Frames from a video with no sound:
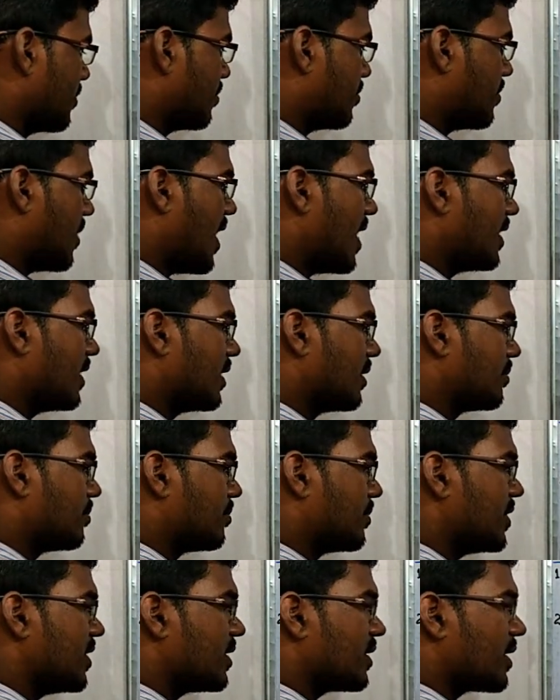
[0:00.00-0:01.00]
pile
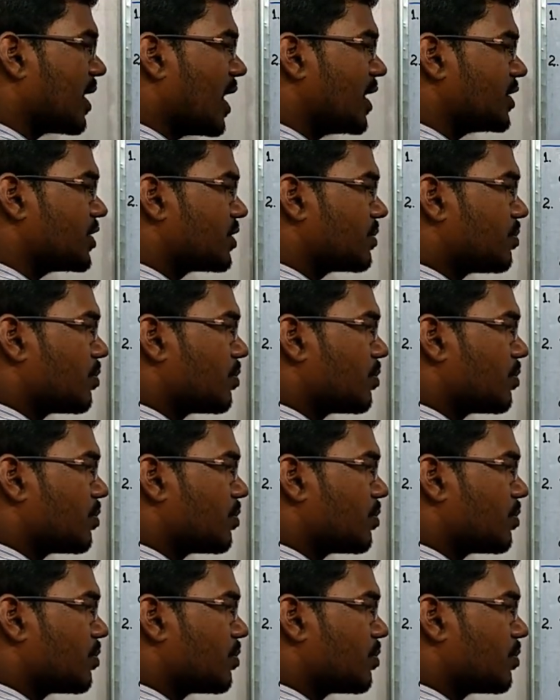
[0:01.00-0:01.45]
precast